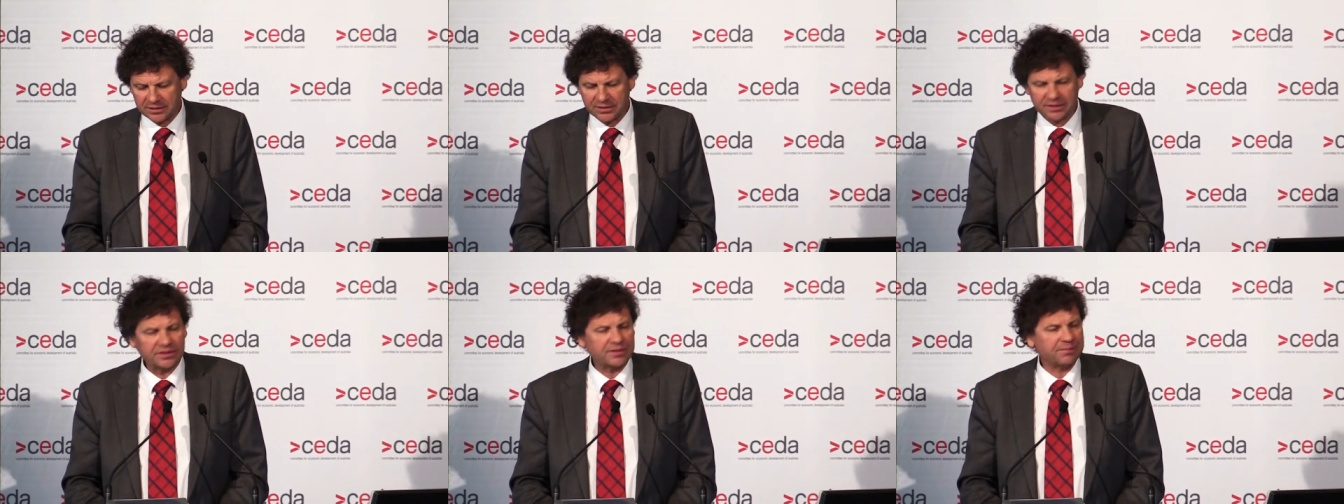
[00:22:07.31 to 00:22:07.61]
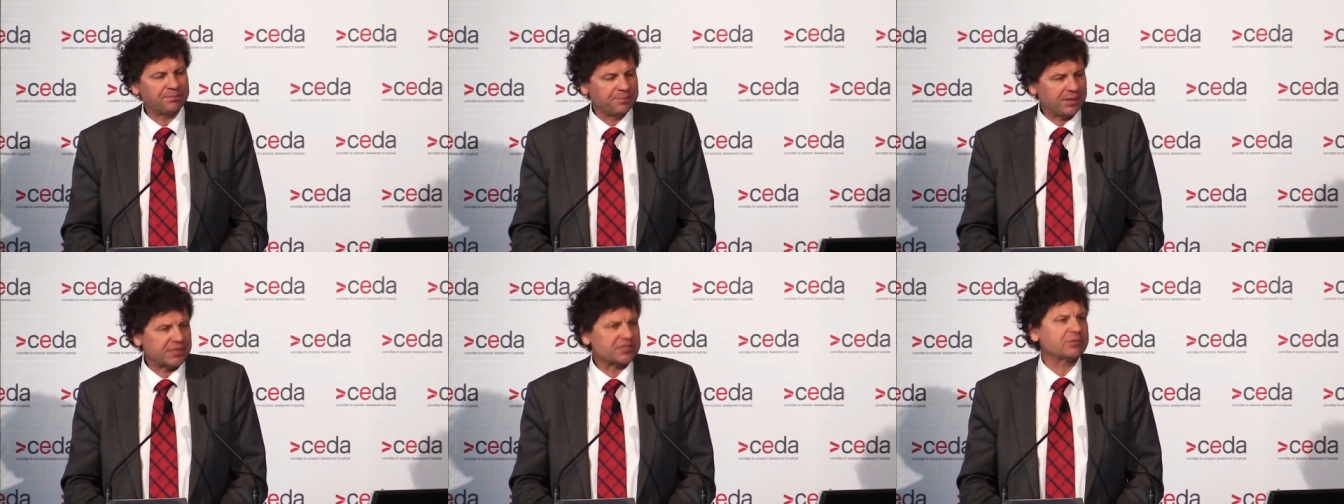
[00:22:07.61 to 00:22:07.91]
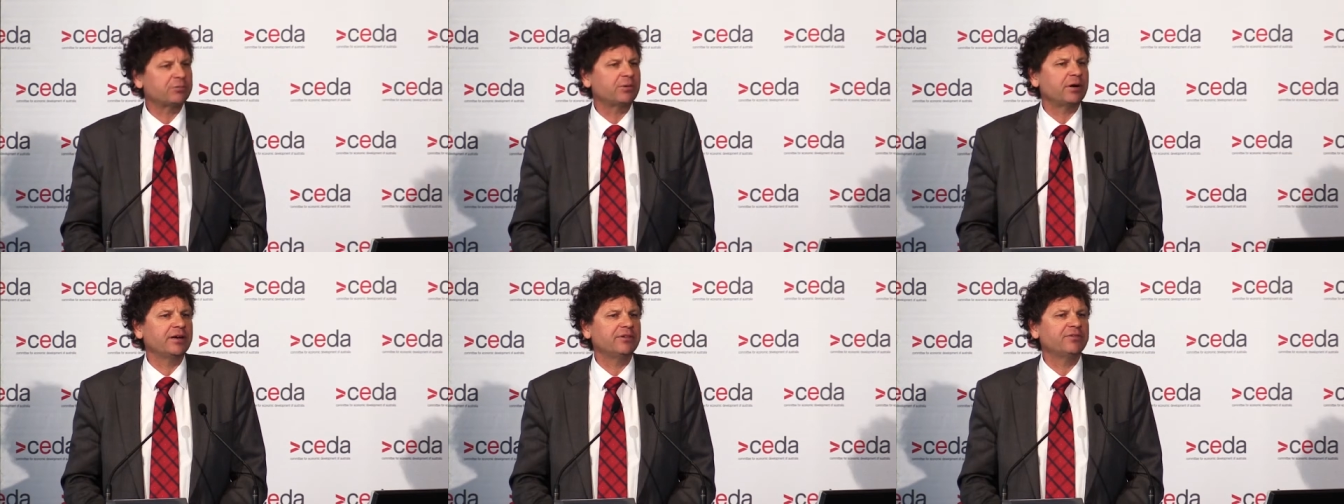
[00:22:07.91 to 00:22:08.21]
think the
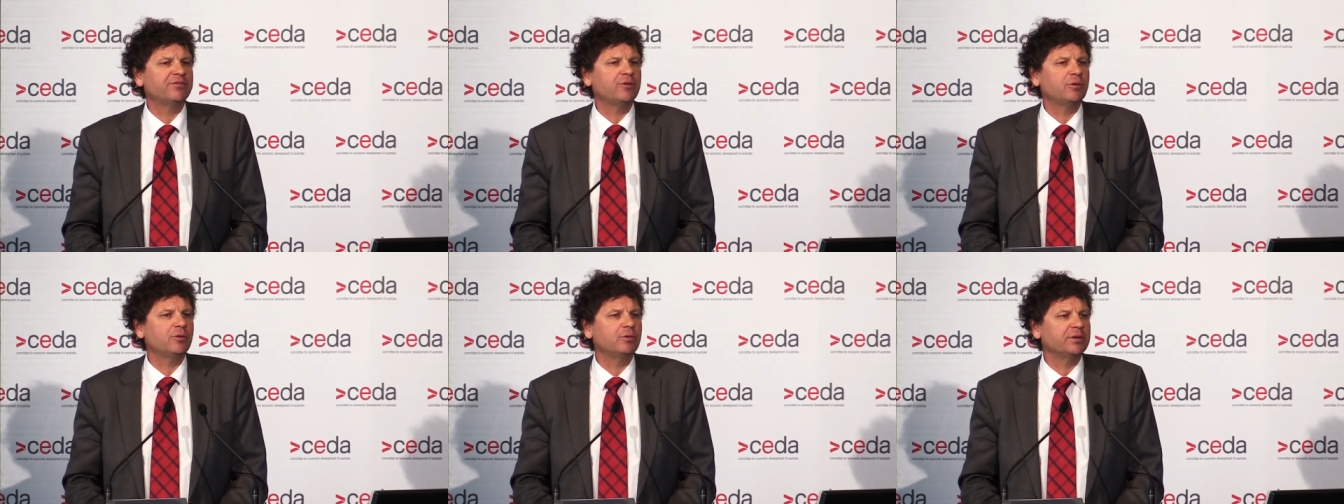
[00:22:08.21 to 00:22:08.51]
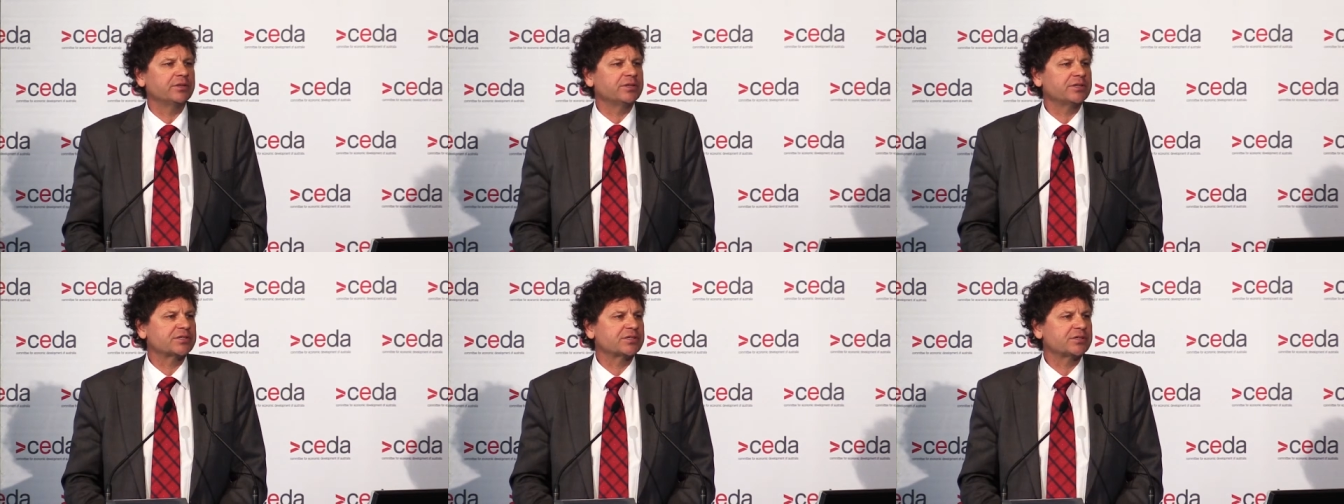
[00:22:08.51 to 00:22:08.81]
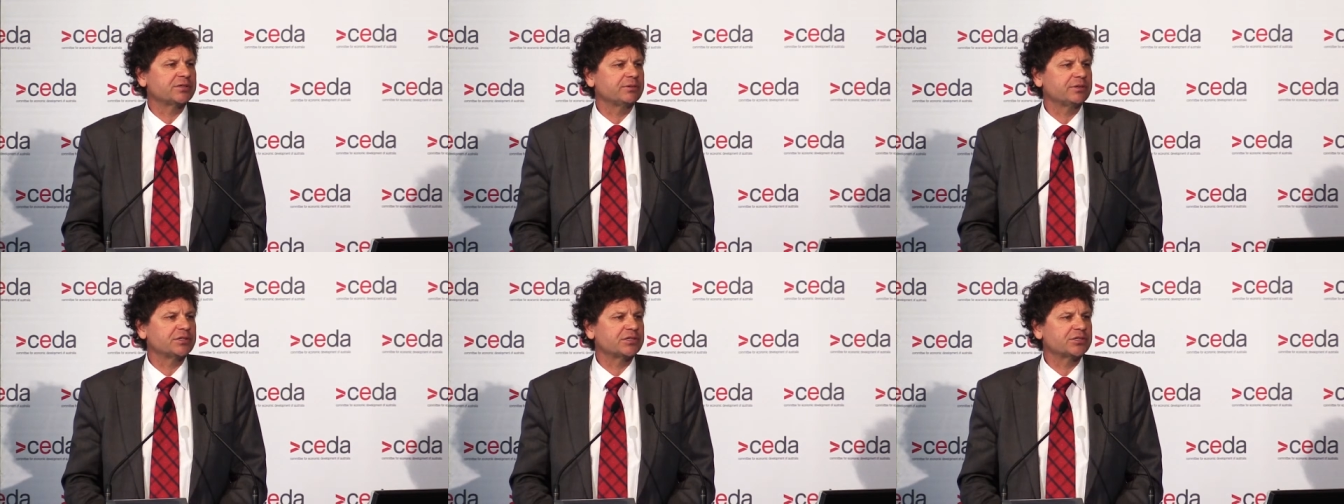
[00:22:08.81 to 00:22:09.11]
best way forward is
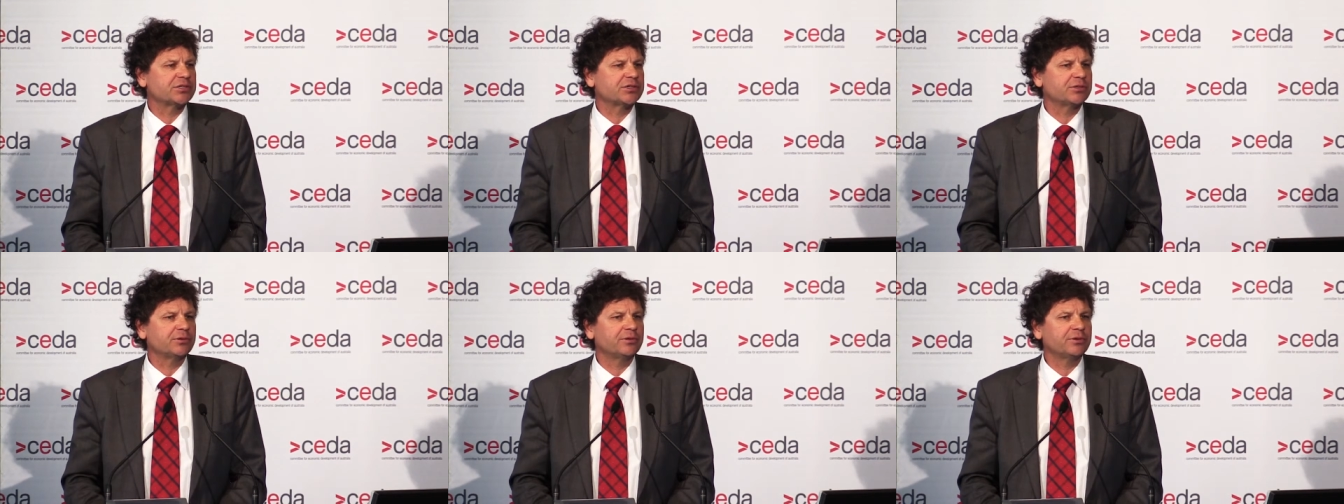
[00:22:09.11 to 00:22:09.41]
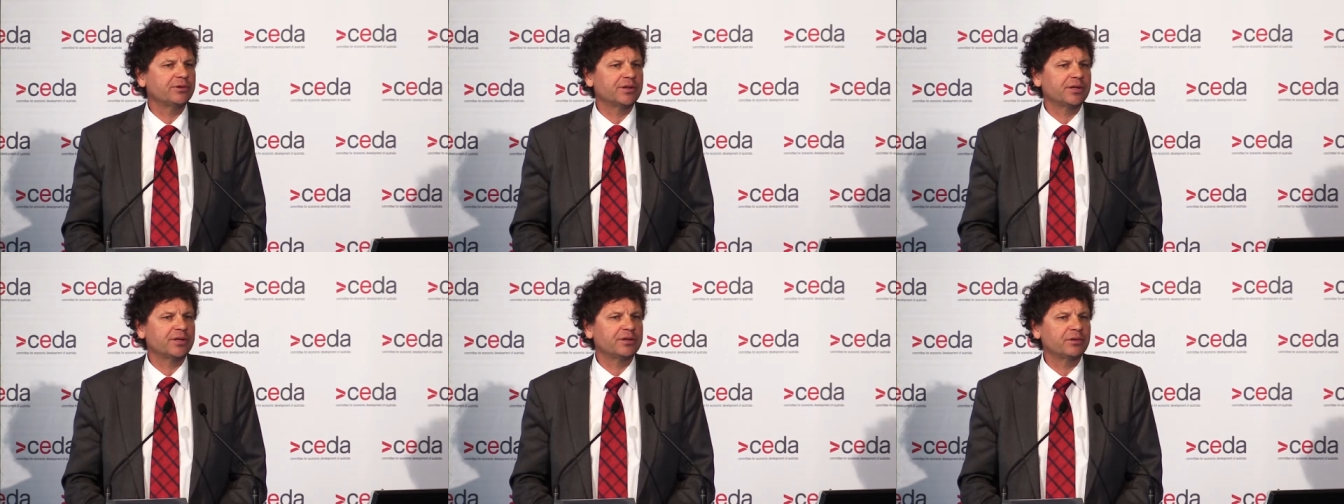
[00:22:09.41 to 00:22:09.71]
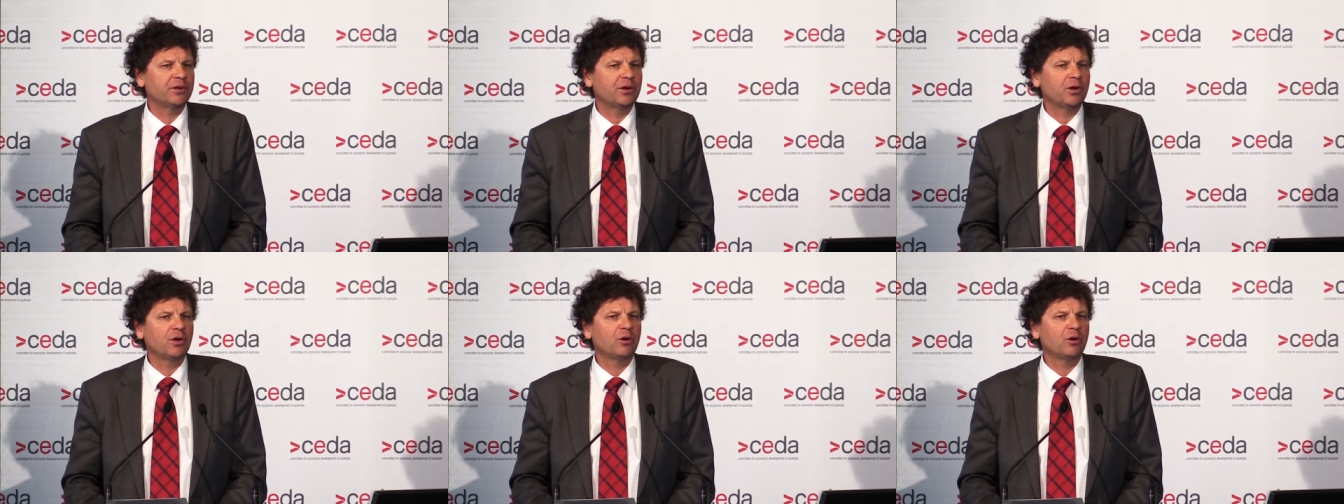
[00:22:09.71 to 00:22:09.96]
to ensure that